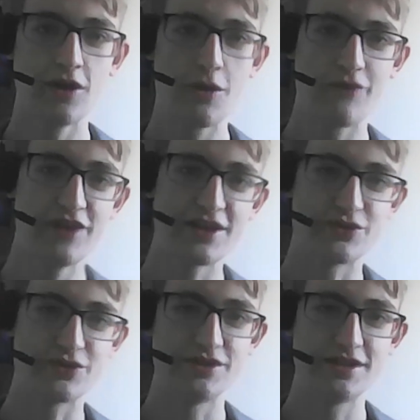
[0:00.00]
When reading
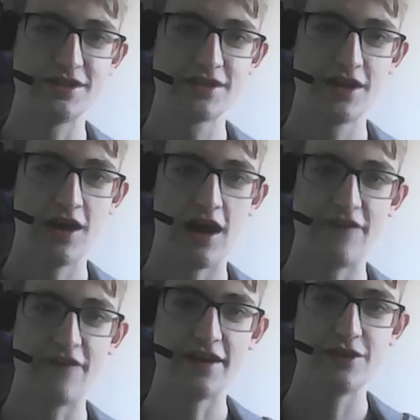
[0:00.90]
sources,
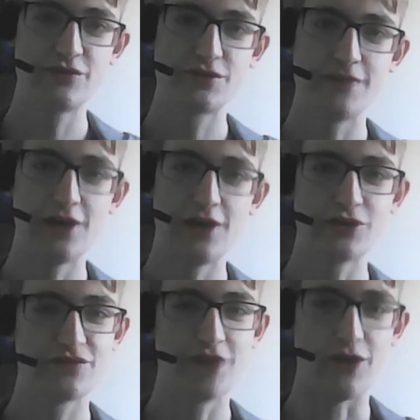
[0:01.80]
I found it useful to make
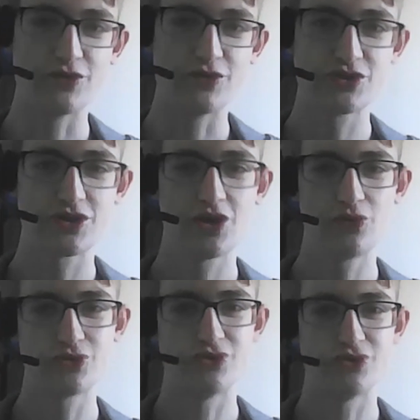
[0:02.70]
lots of notes and
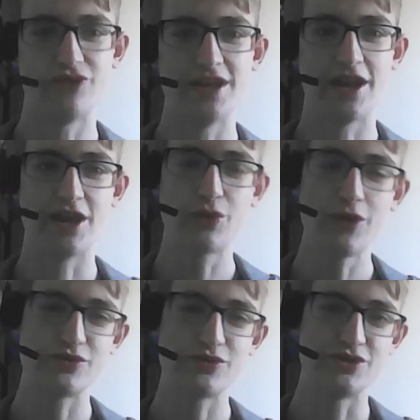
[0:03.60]
also to write down any
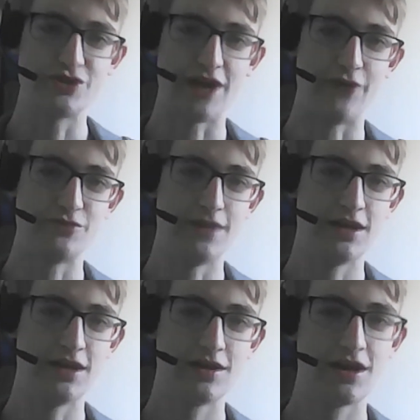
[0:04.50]
quotes that stood out to
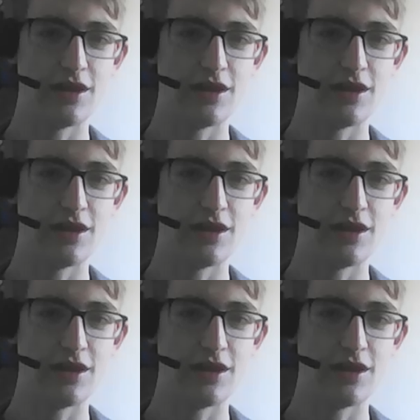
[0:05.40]
me